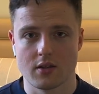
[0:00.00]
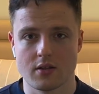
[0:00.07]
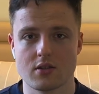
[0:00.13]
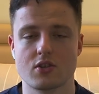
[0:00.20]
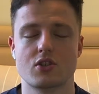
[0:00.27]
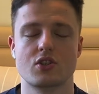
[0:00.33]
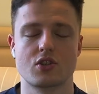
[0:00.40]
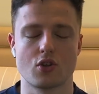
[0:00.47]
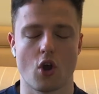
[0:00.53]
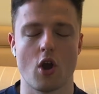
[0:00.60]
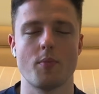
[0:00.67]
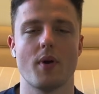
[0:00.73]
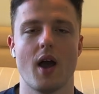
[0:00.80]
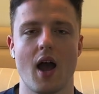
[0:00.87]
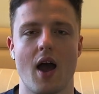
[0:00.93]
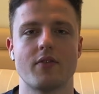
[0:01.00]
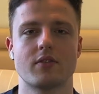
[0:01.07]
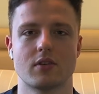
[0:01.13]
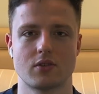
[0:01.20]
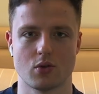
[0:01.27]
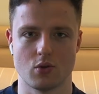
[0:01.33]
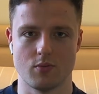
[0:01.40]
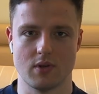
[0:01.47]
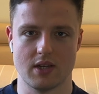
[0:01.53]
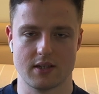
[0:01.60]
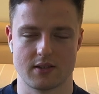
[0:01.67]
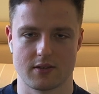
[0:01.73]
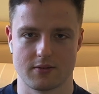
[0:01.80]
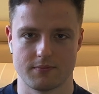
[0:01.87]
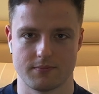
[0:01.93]
stop after 2
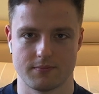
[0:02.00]
minutes.